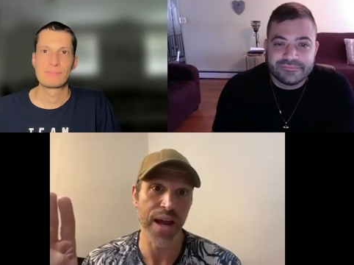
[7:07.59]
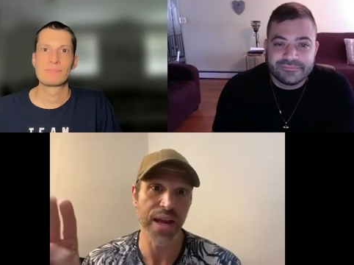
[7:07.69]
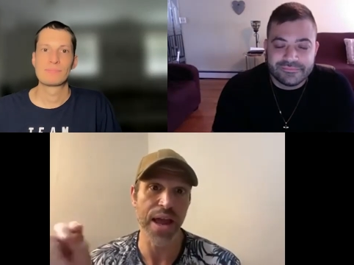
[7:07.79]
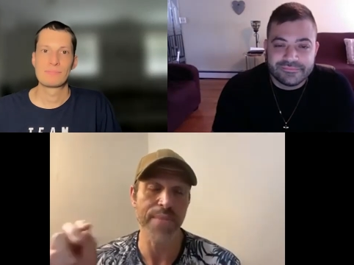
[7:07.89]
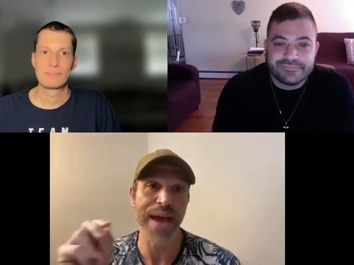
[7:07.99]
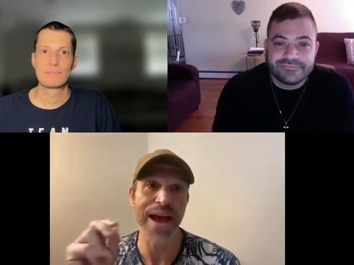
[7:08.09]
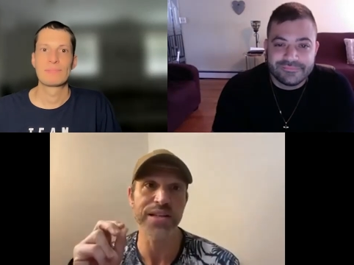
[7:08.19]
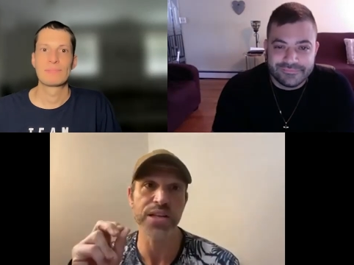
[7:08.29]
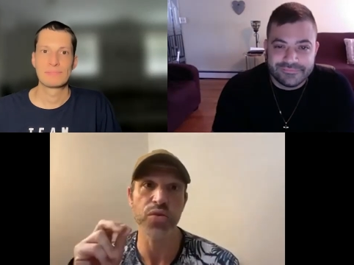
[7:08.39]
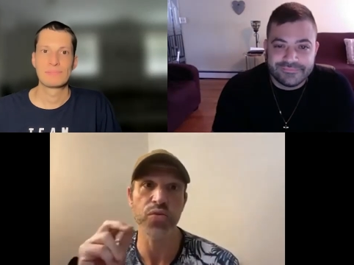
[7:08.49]
Speaker 1: And Matt
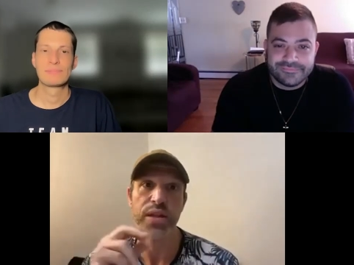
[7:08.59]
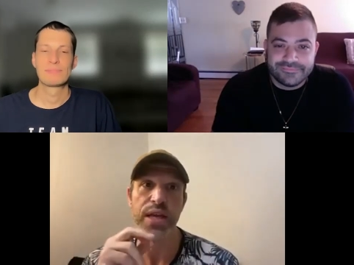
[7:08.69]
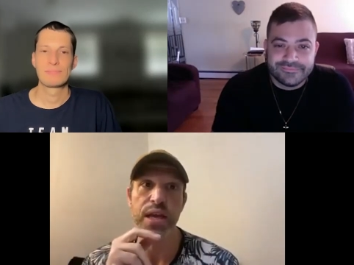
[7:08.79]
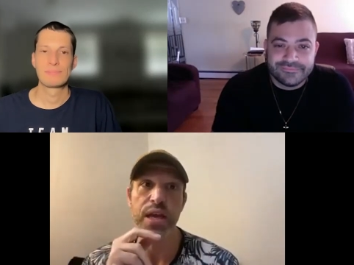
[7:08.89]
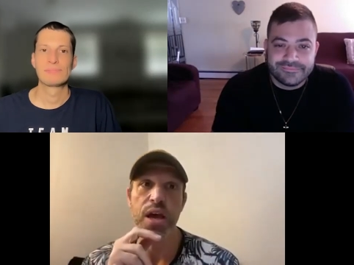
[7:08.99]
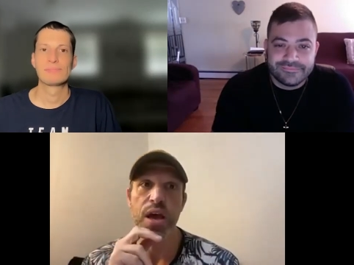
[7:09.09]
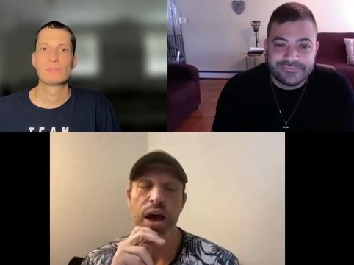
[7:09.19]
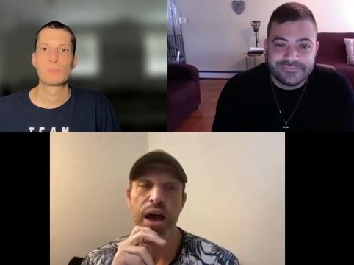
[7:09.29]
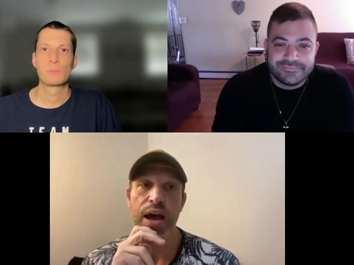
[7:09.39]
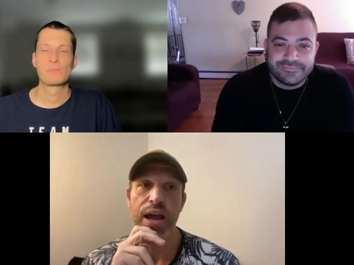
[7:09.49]
doesn't really,
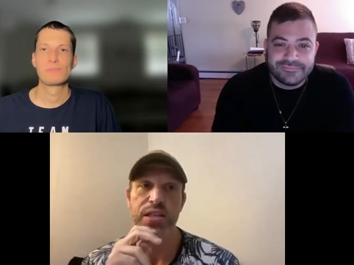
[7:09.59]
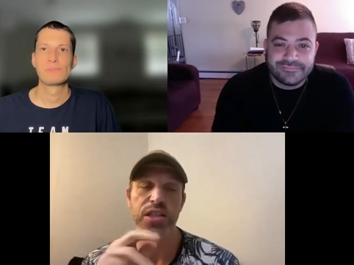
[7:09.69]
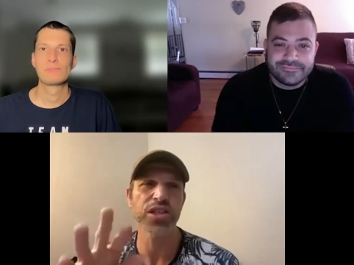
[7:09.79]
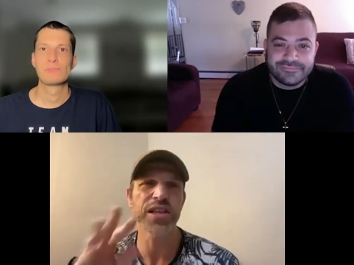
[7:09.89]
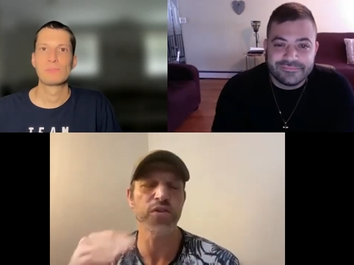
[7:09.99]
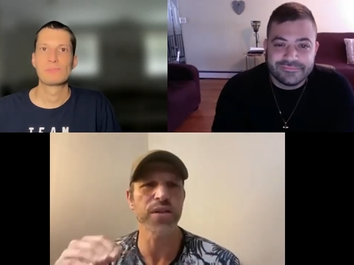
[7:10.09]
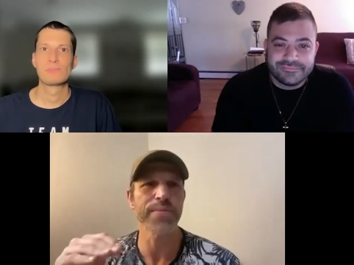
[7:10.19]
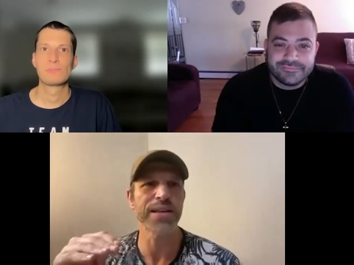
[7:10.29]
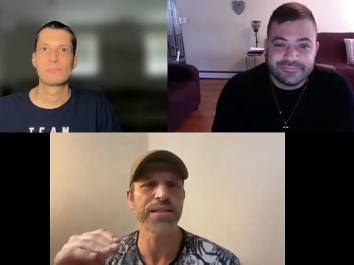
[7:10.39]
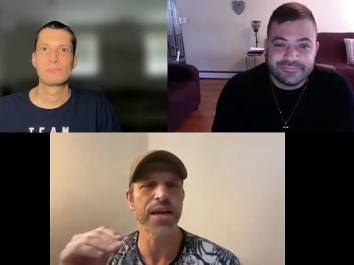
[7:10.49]
and to just give you some
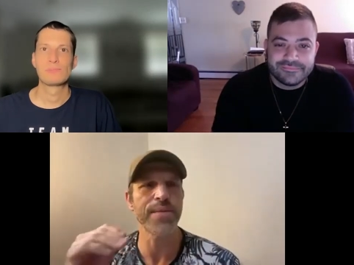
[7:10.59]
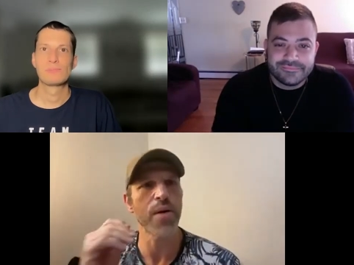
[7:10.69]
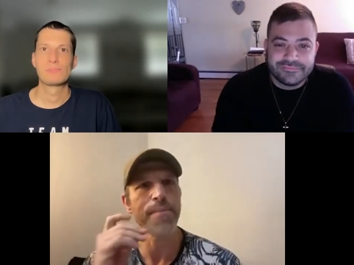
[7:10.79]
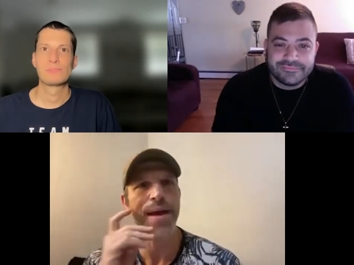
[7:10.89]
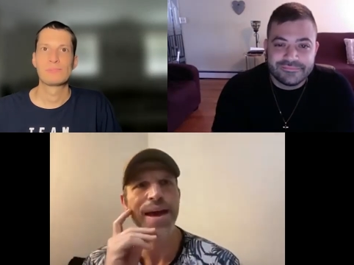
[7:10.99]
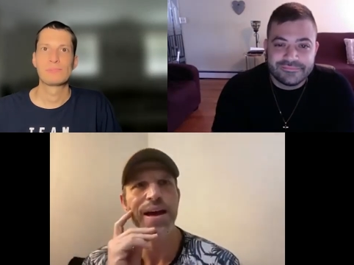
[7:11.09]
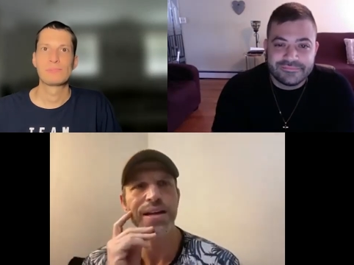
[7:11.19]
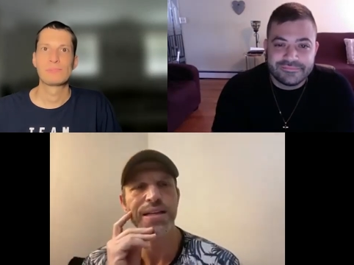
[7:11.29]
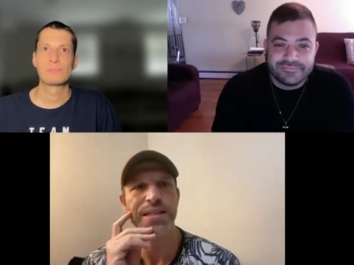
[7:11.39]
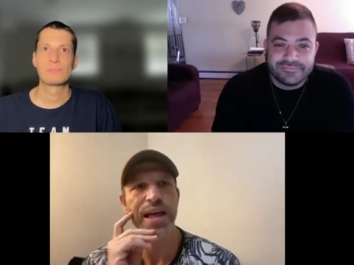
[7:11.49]
insight about Matt,
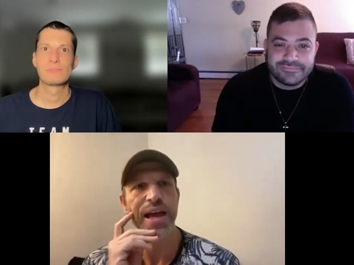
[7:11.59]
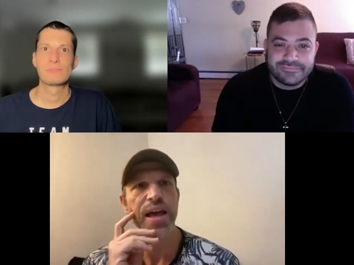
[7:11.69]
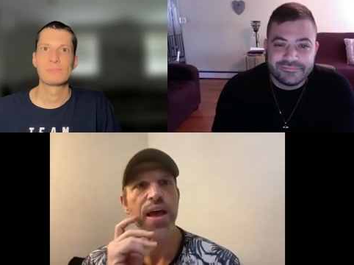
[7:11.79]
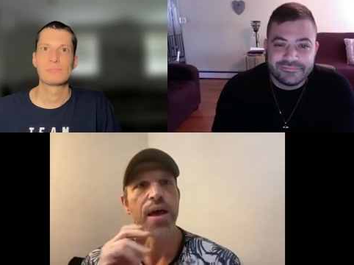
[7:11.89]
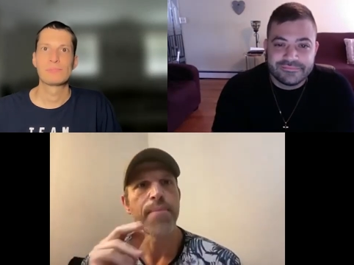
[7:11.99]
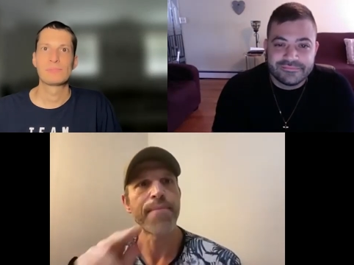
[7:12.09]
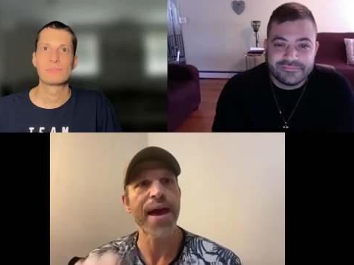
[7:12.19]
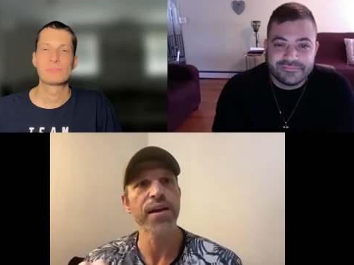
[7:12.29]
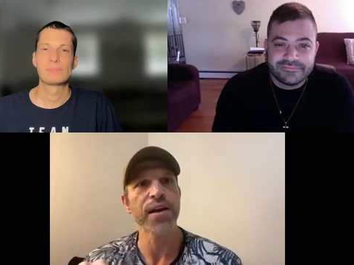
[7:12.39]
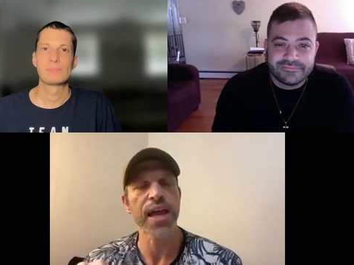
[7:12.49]
it's like
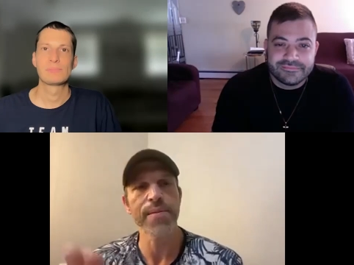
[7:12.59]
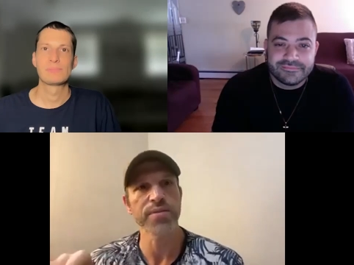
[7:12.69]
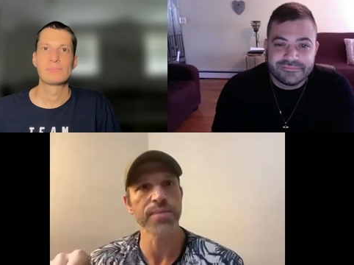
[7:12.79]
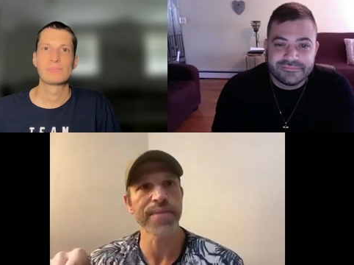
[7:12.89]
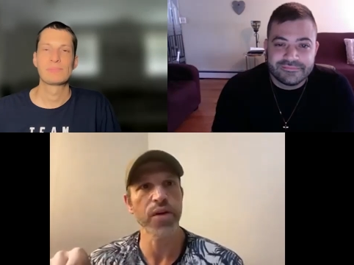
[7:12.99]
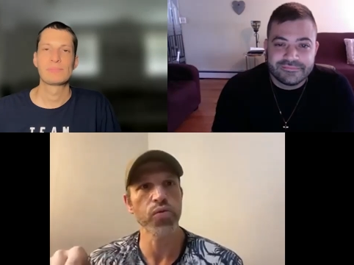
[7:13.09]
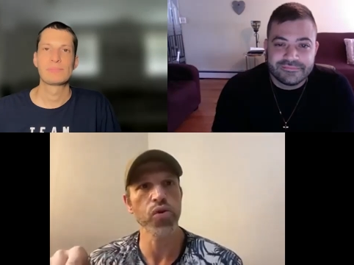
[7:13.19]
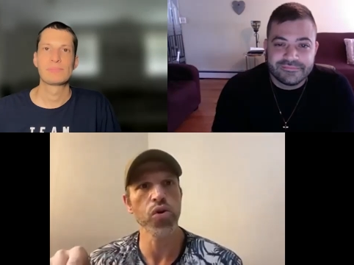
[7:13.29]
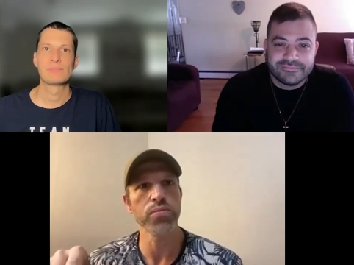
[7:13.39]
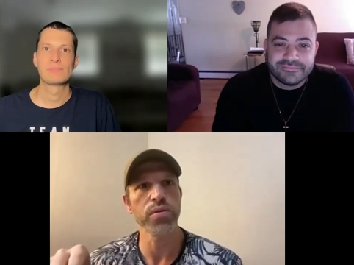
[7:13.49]
Matt came up to my
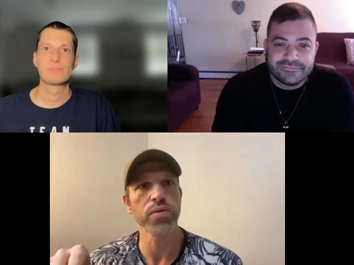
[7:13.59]
room